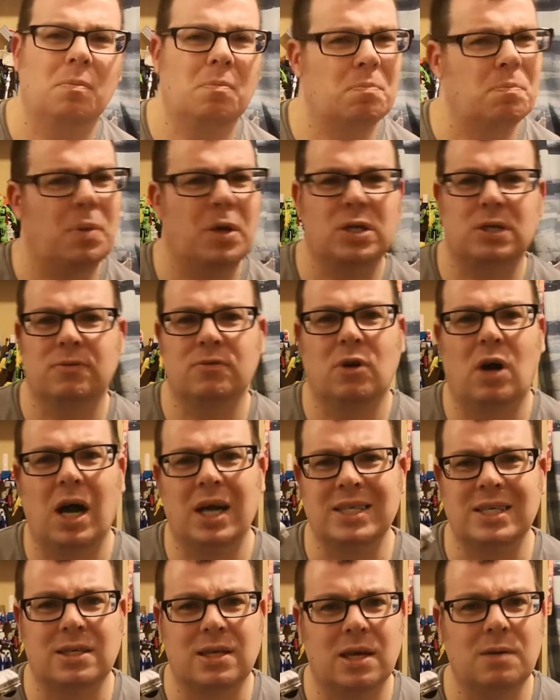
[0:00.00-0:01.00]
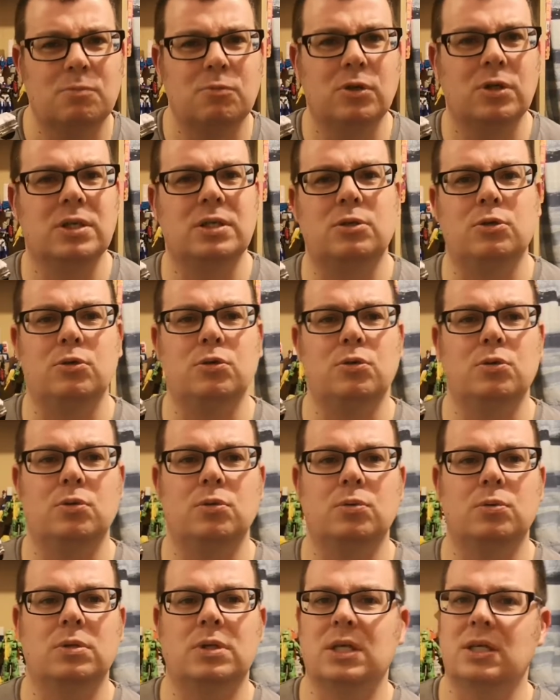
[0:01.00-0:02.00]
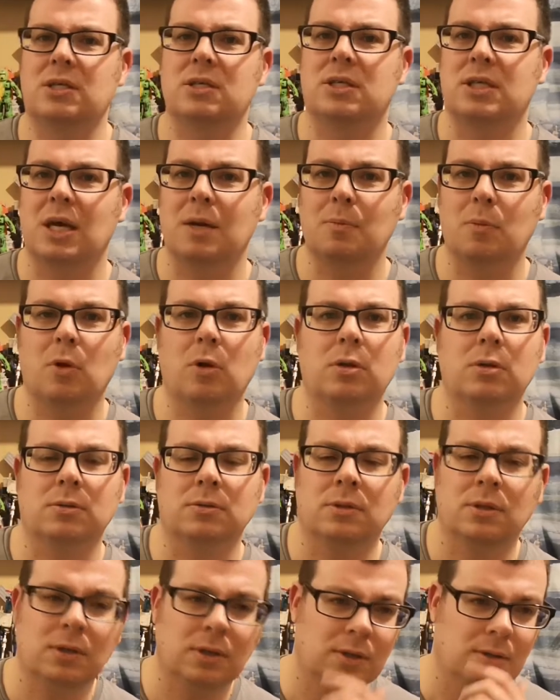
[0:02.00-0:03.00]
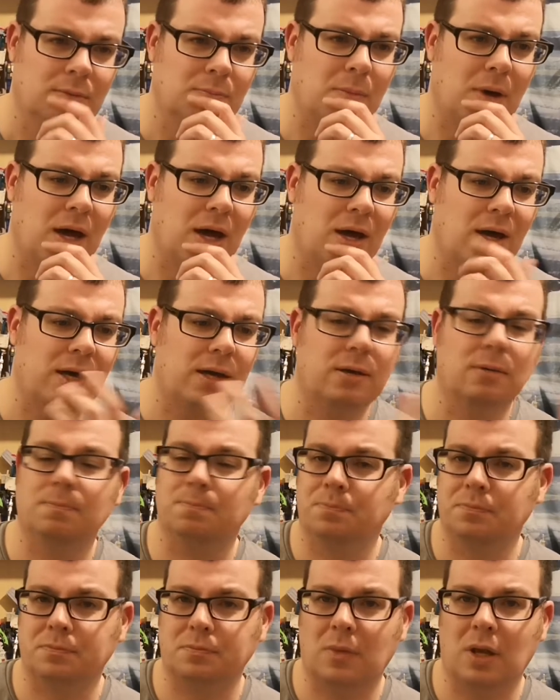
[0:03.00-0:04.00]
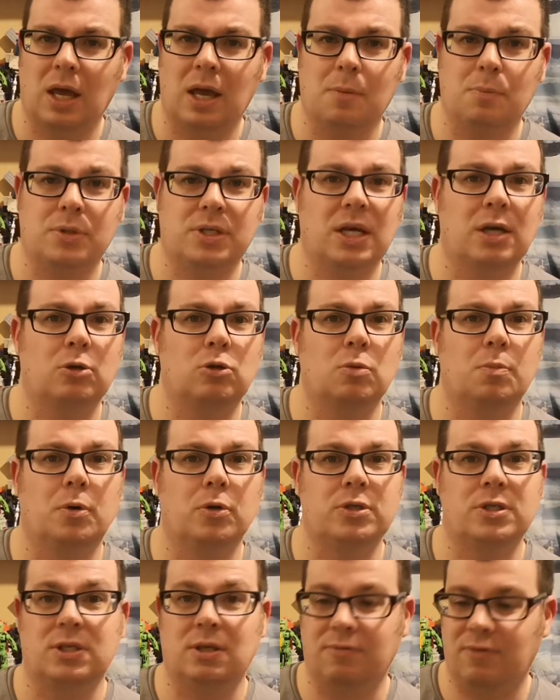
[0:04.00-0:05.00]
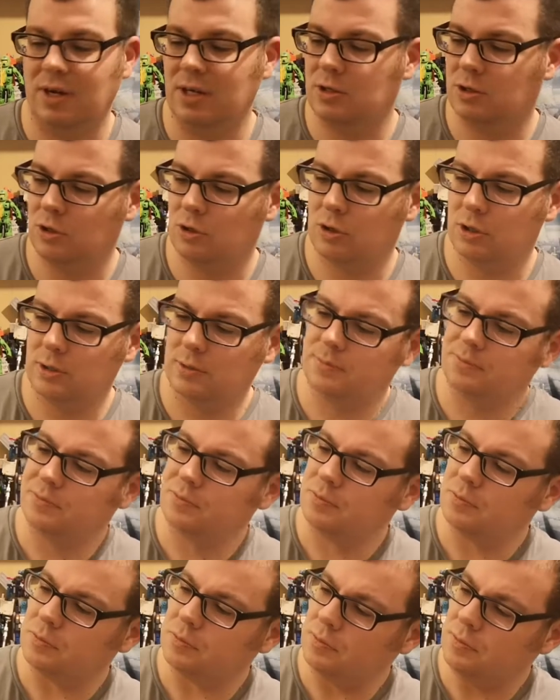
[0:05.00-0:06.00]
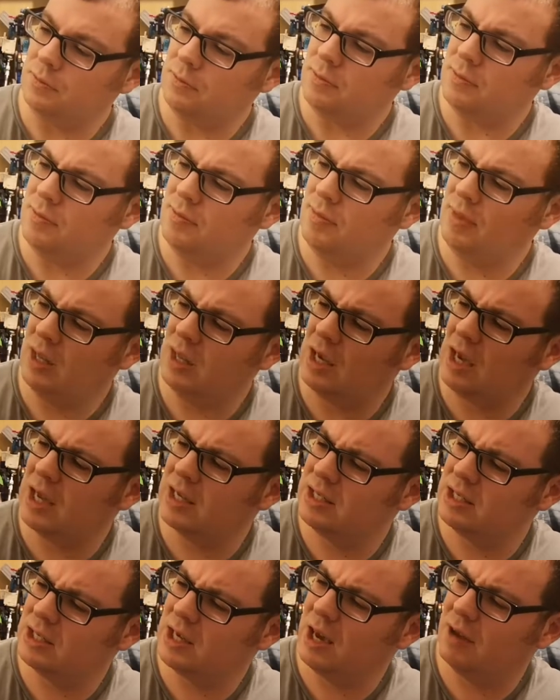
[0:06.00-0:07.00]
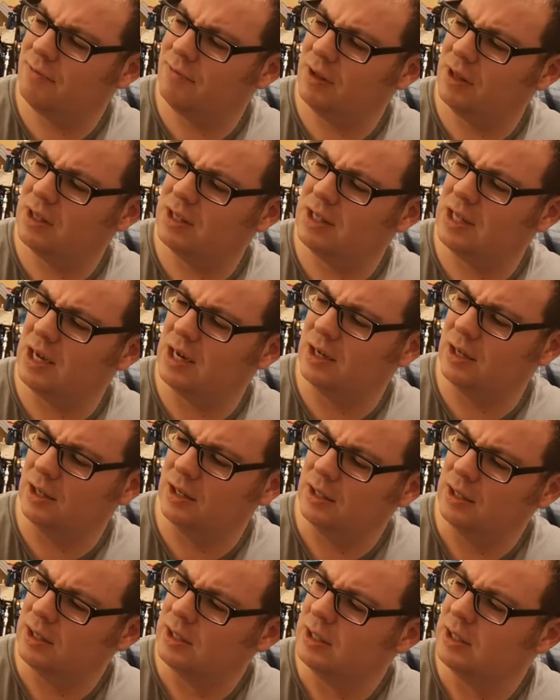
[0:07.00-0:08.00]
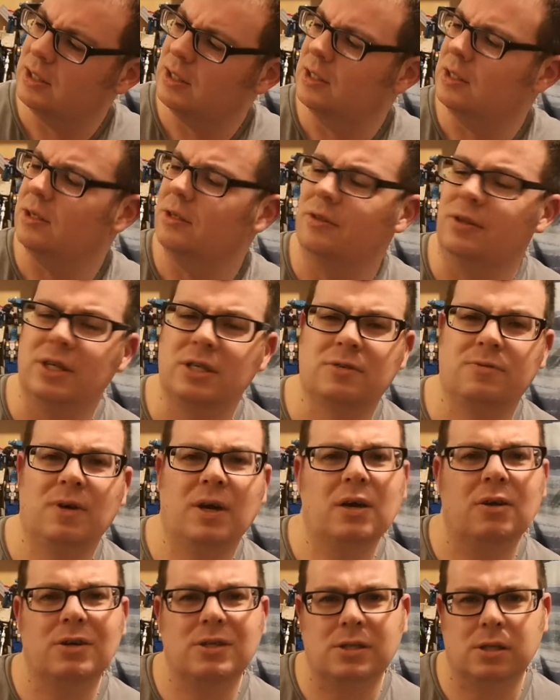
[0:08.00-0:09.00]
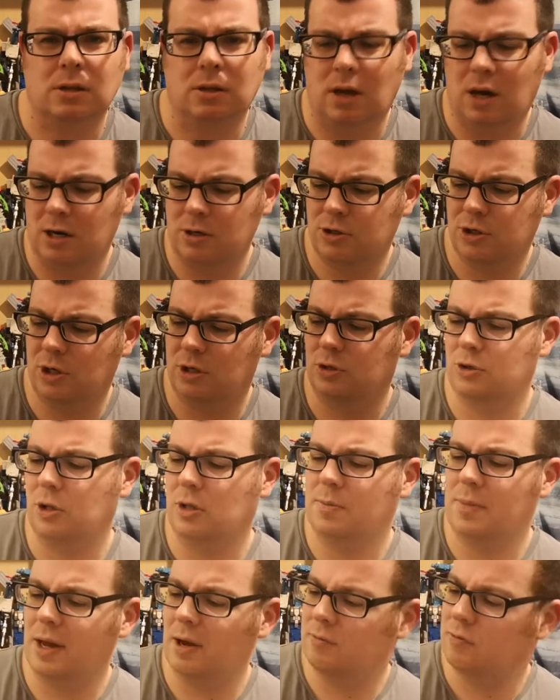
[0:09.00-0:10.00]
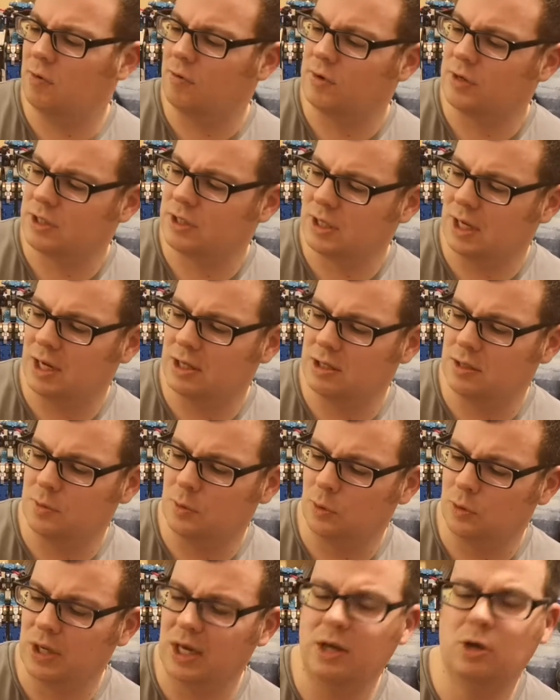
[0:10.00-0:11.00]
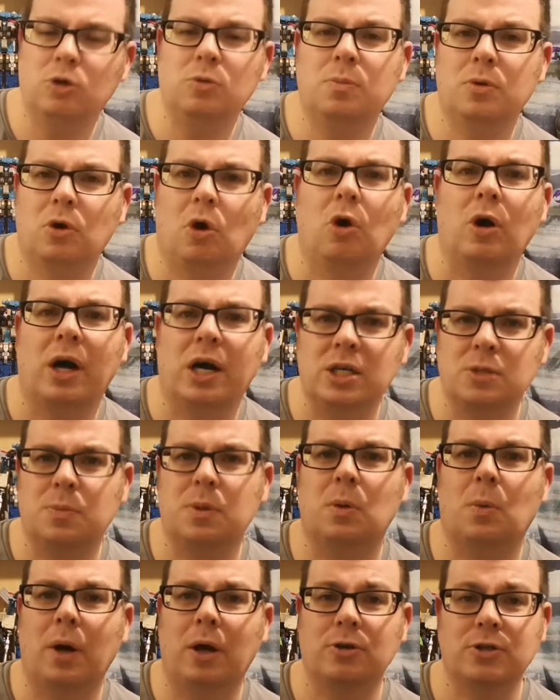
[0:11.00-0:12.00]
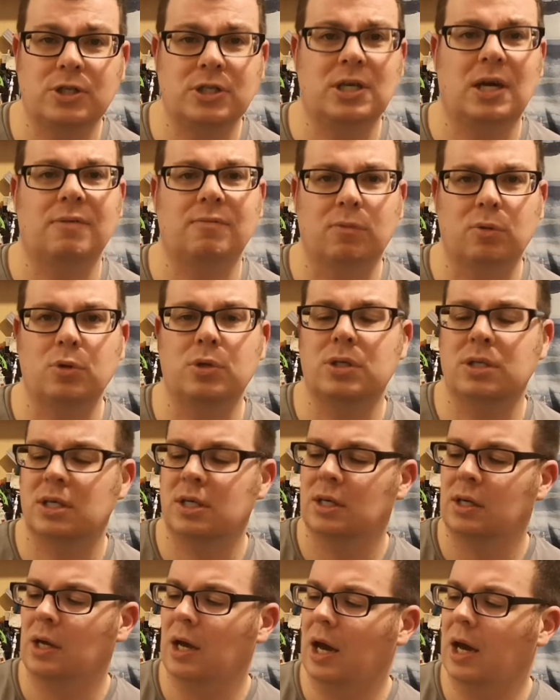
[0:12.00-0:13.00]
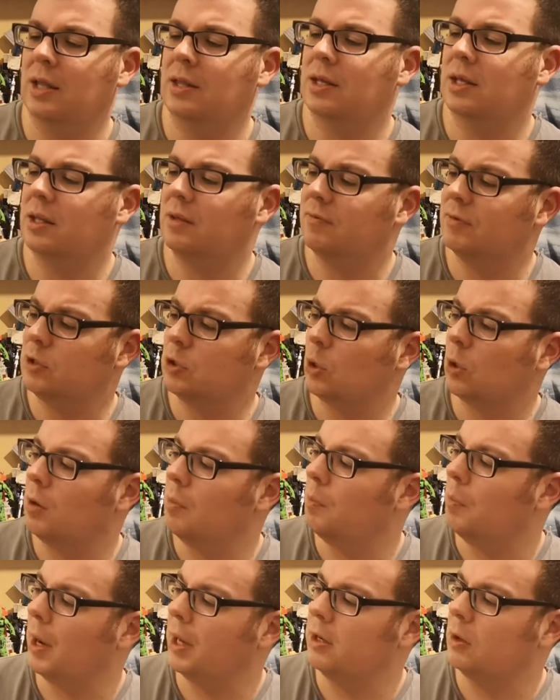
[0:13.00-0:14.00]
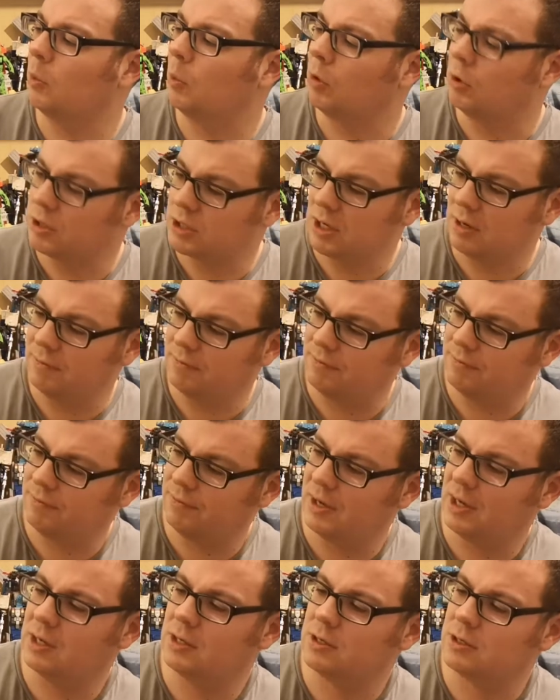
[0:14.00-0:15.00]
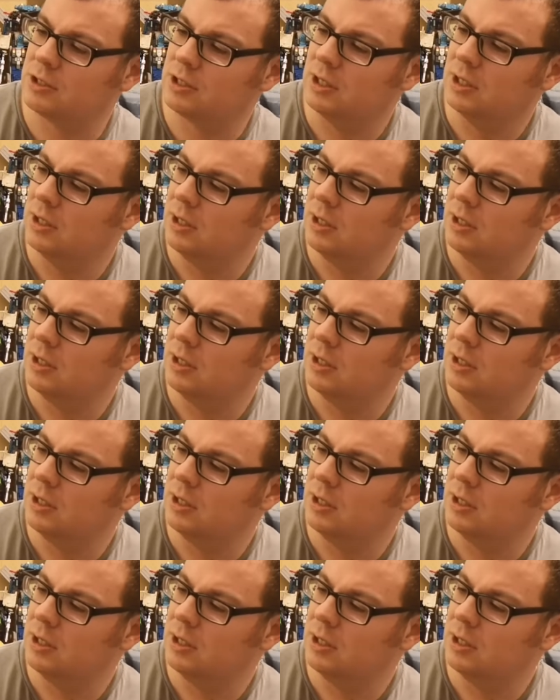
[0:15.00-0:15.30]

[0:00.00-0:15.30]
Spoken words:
because I've not had the time really to disassemble my Protectobots Defensor, I just get a feeling that this figure is larger, so they might have oversized the mould. I could be wrong, it has been a while since I've looked at the individual Combiner Wars figures,